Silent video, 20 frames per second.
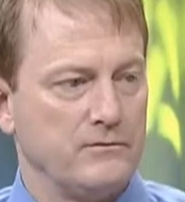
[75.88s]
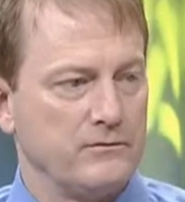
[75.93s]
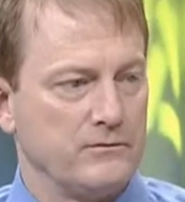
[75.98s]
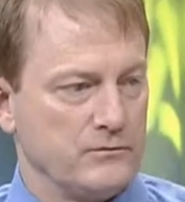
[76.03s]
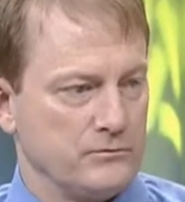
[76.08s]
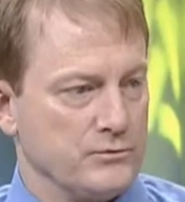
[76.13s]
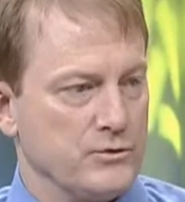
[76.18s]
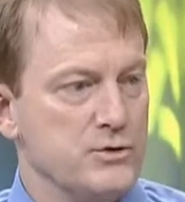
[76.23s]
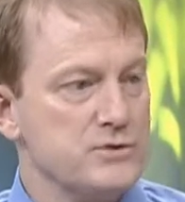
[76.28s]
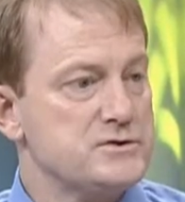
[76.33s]
the
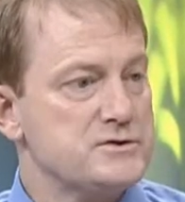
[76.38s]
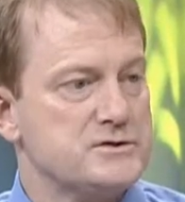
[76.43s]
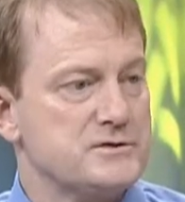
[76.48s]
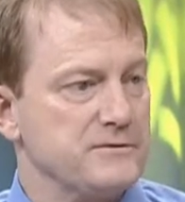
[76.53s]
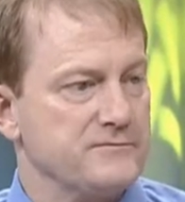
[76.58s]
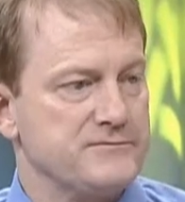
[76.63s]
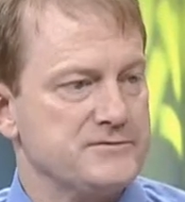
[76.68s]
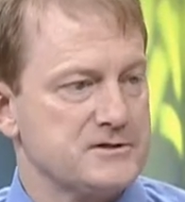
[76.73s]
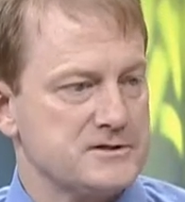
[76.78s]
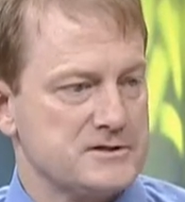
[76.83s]
roots
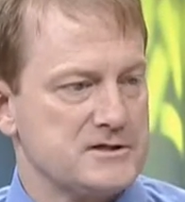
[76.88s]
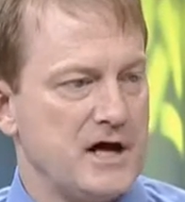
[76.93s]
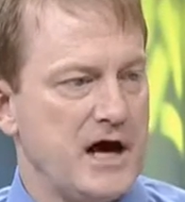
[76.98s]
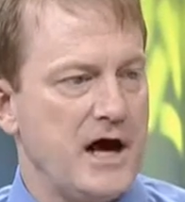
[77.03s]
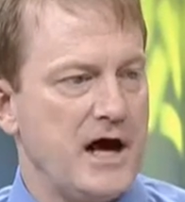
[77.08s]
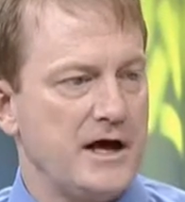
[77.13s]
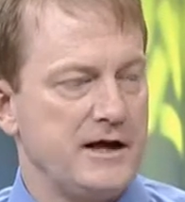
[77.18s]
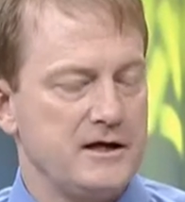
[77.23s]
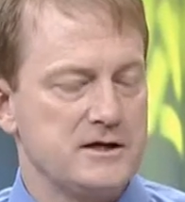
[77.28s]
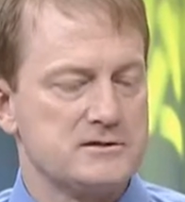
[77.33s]
of
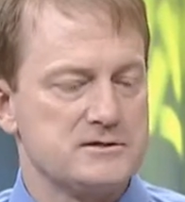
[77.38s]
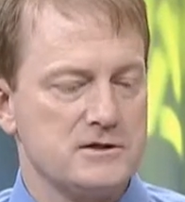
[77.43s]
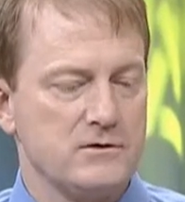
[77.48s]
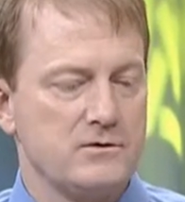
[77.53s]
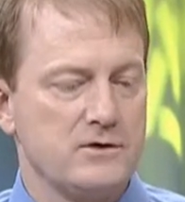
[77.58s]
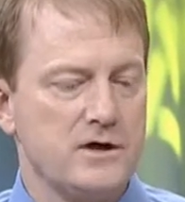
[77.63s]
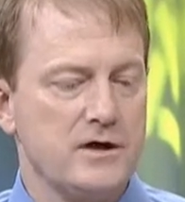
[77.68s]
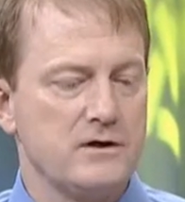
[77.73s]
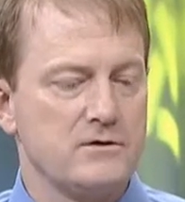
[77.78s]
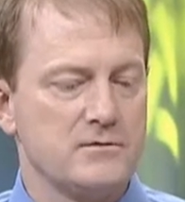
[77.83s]
society. So
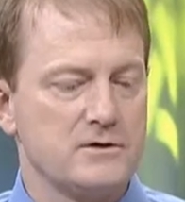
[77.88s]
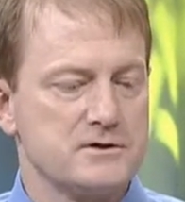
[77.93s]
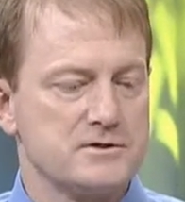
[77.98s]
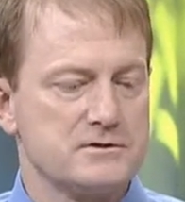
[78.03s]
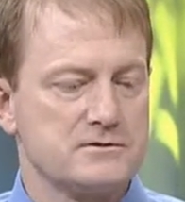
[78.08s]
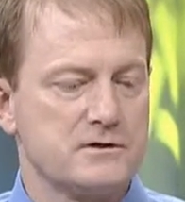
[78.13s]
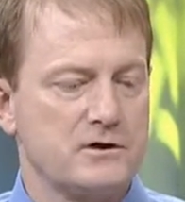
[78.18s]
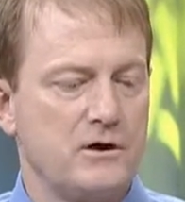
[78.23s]
in other words,